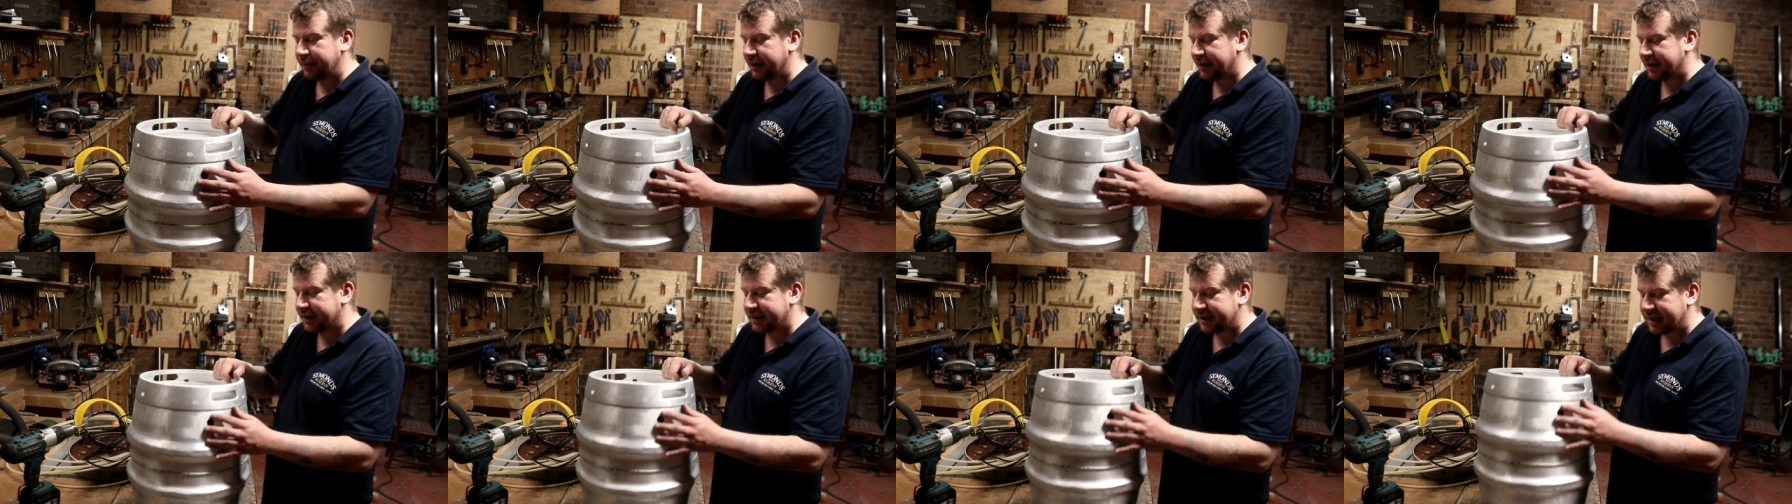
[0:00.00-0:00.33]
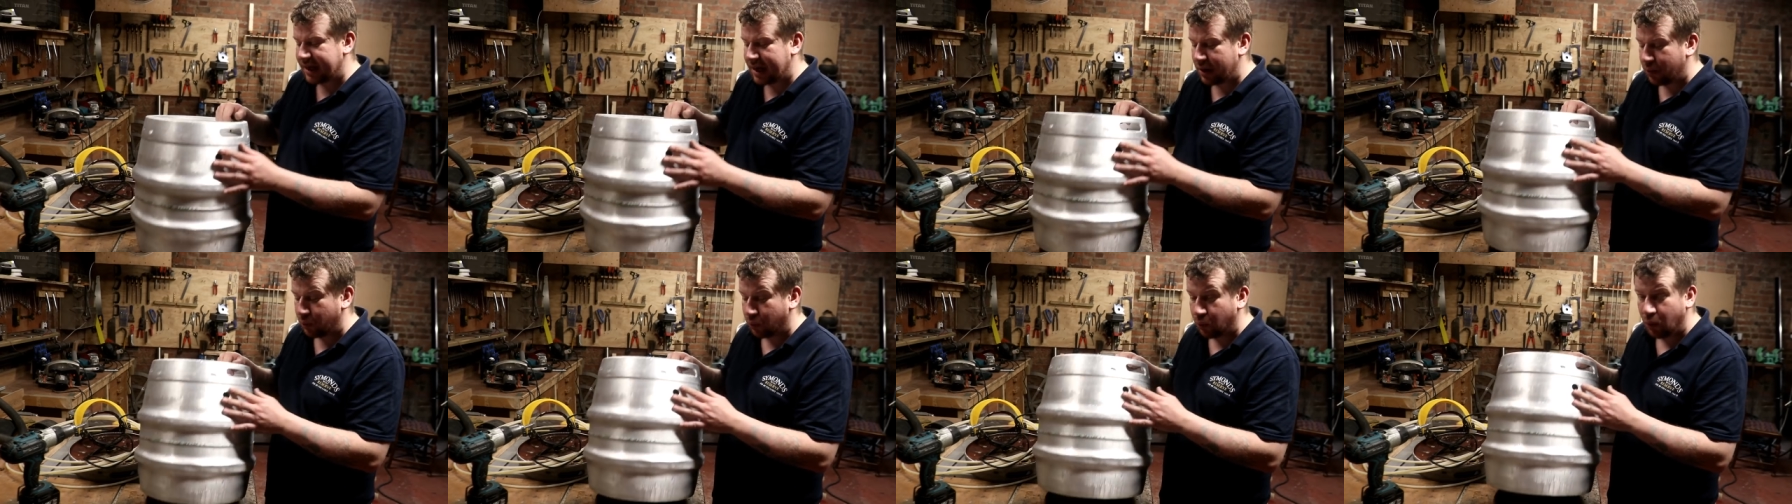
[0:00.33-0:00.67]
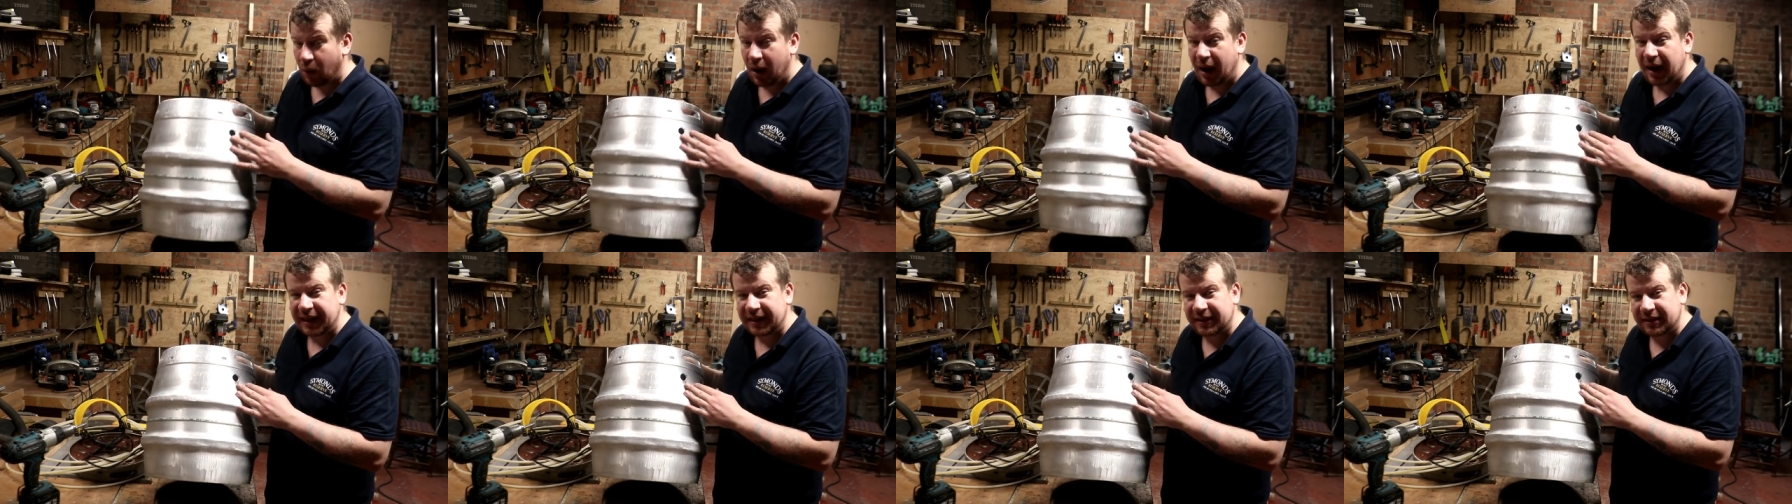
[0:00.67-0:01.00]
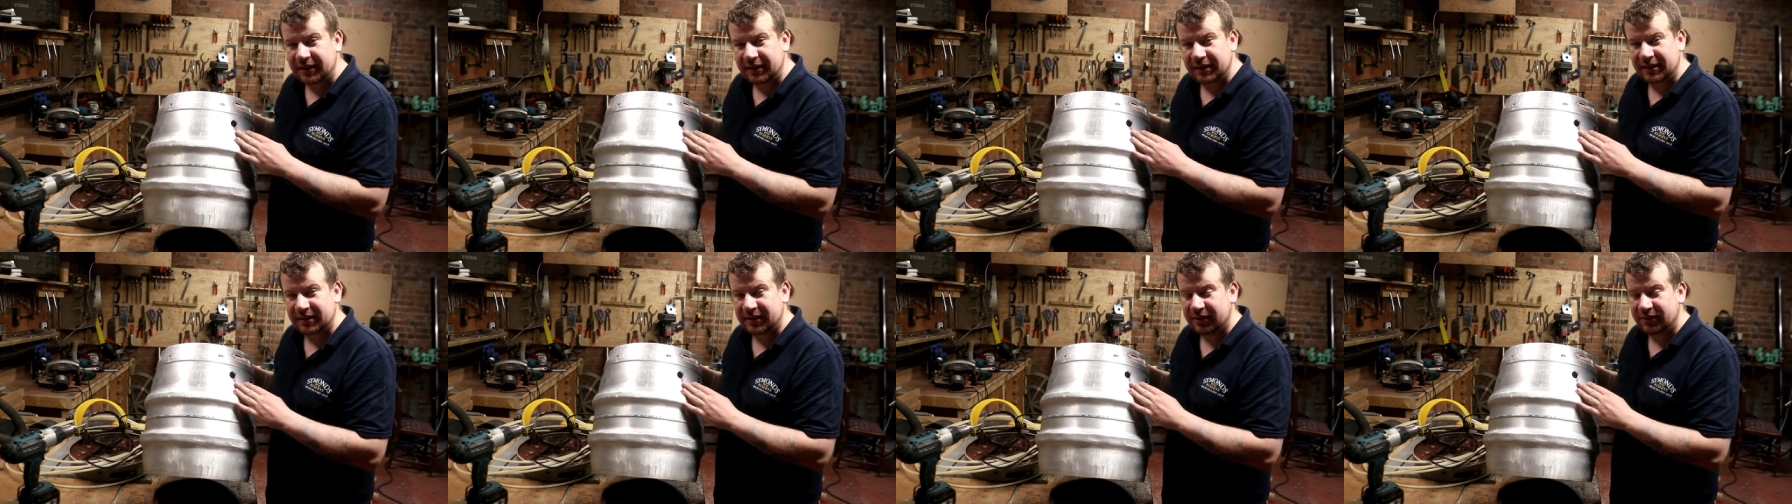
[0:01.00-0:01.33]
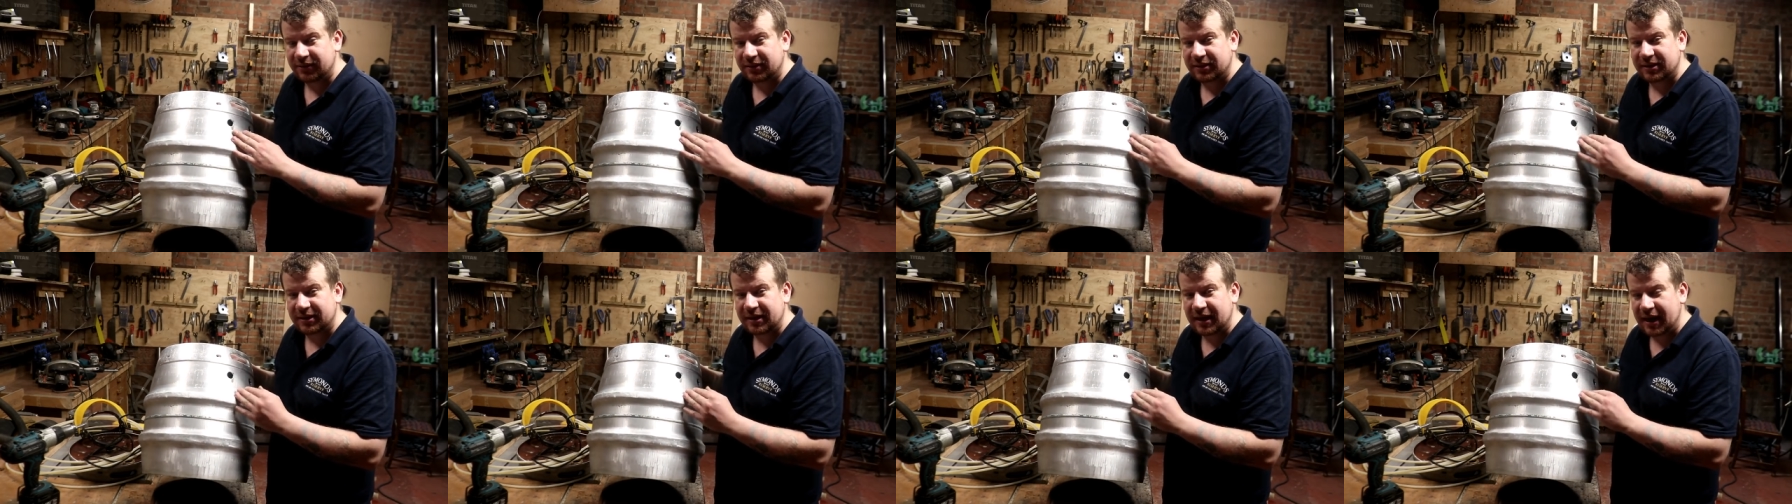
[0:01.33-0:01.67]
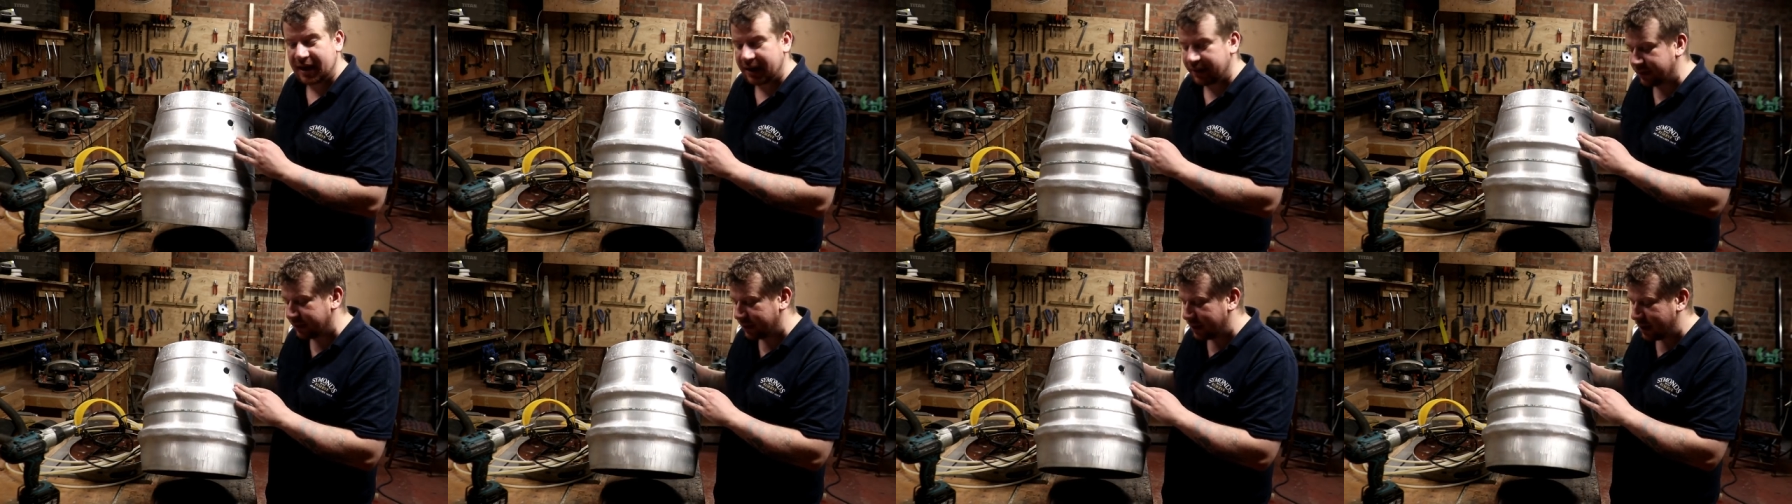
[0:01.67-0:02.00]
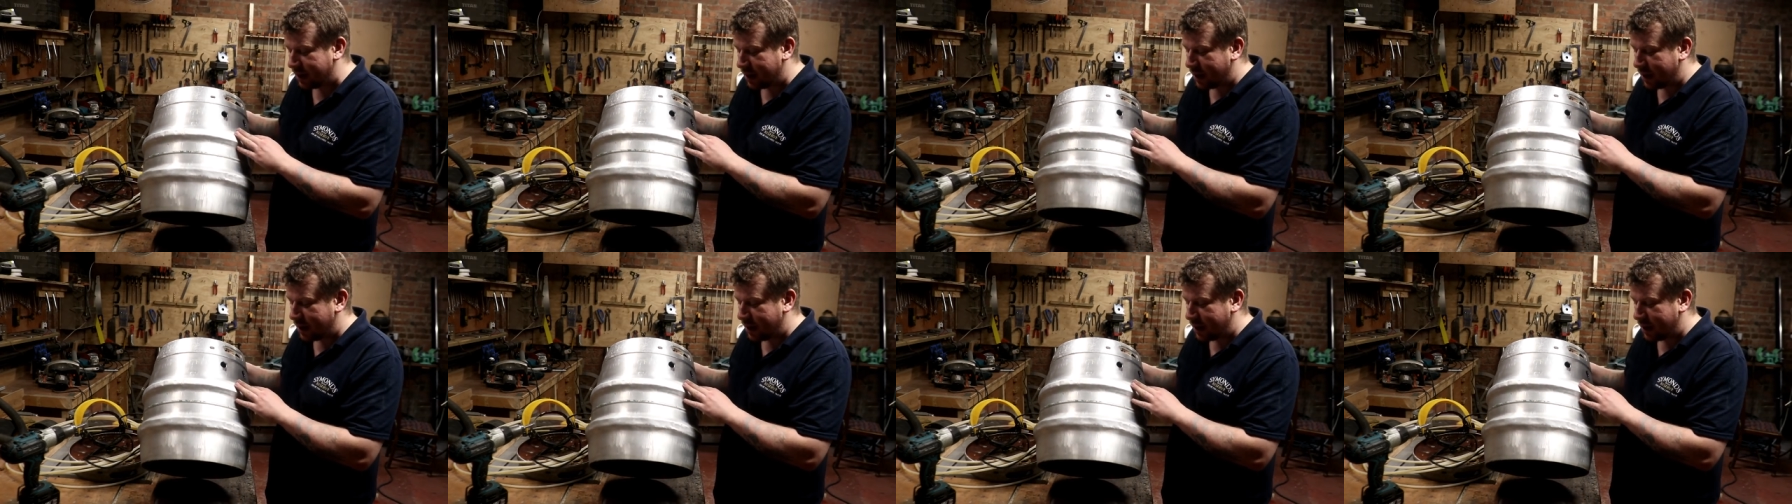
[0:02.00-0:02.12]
You can see how white this looks now